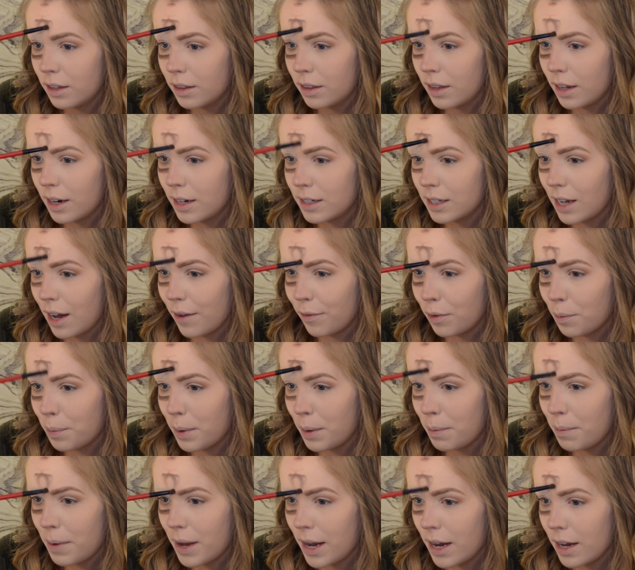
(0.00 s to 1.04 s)
that has ever
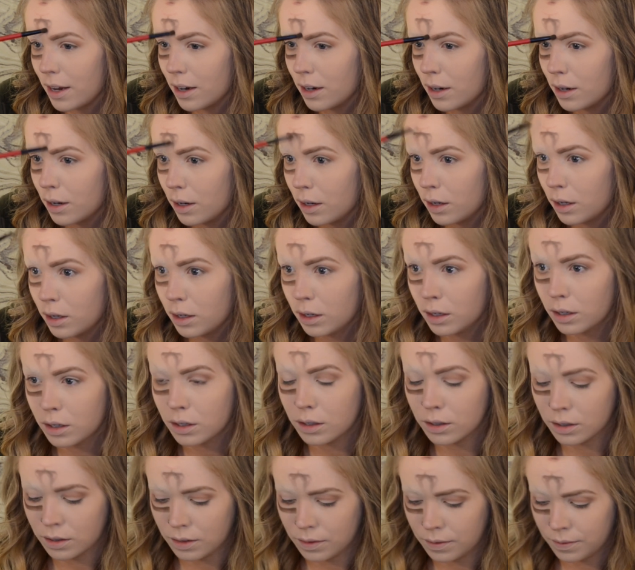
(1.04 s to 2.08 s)
been made.
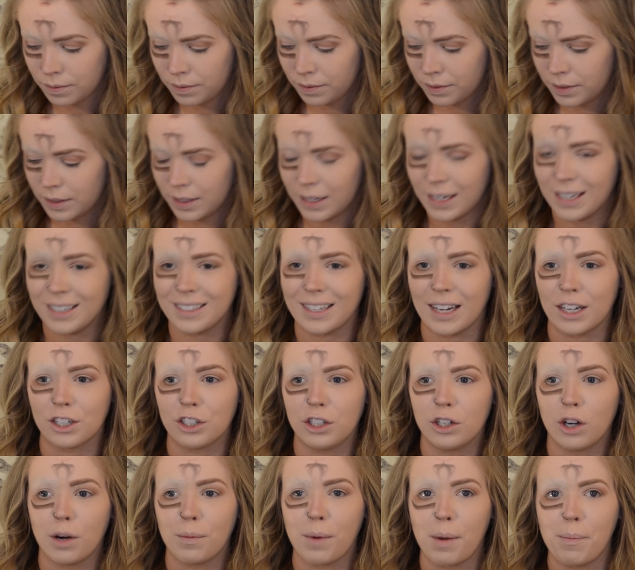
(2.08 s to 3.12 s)
He's
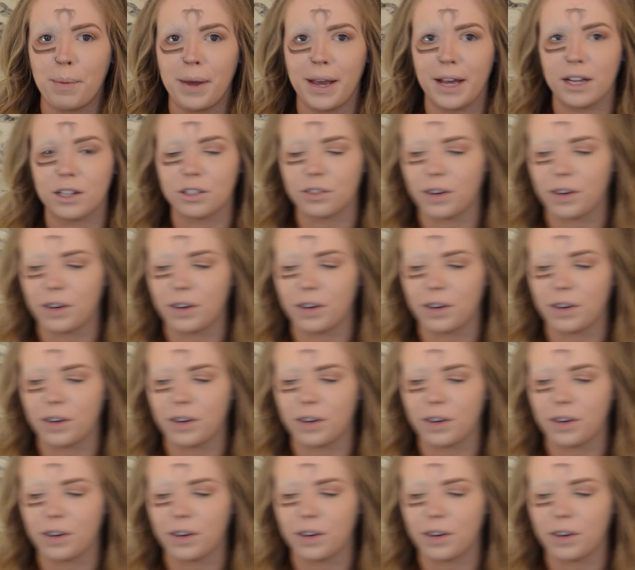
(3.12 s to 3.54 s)
actually on my pants